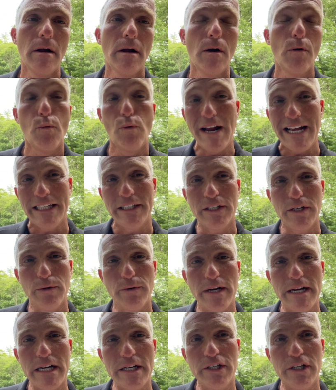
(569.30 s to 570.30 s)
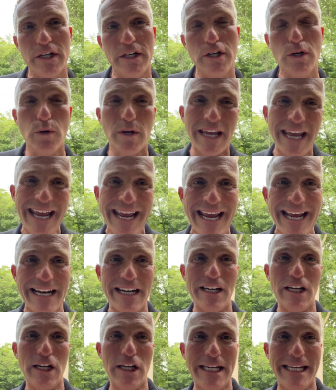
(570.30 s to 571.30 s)
Restoration, you can't
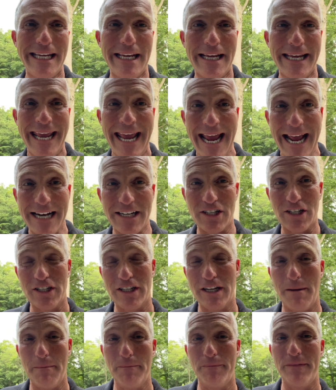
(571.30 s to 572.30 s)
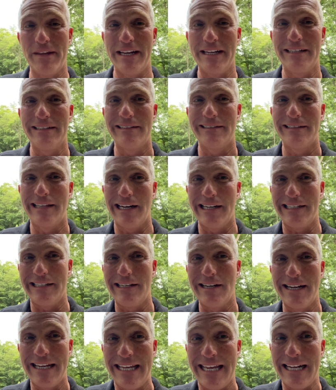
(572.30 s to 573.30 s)
catch something that
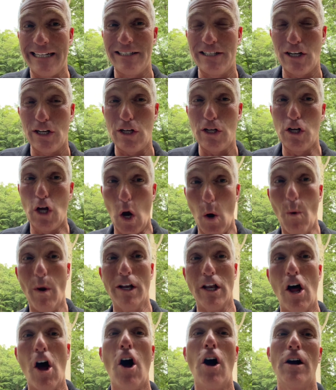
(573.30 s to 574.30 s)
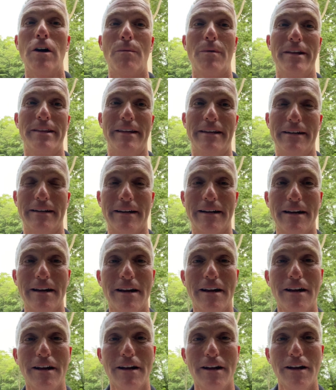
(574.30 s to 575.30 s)
you get to go along with it.
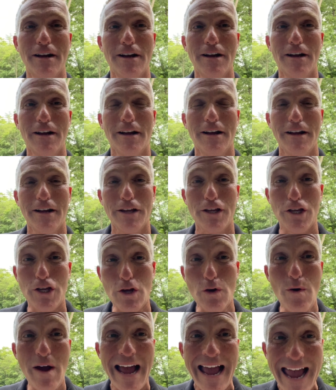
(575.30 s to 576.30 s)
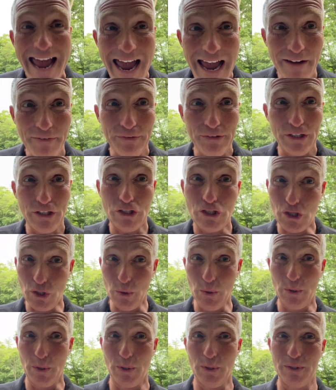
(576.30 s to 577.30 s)
You have to
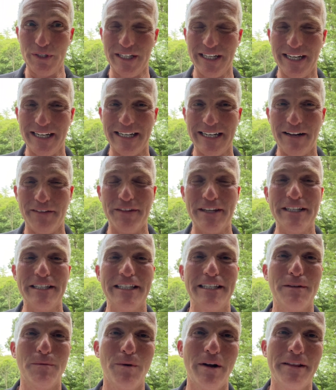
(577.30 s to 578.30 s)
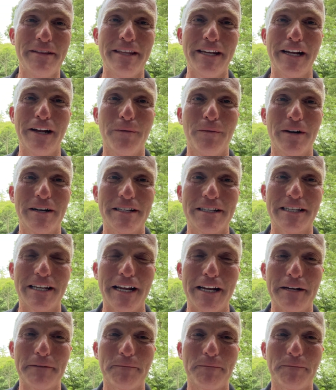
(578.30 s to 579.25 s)
choose it. Now, this is the one thing I want to say.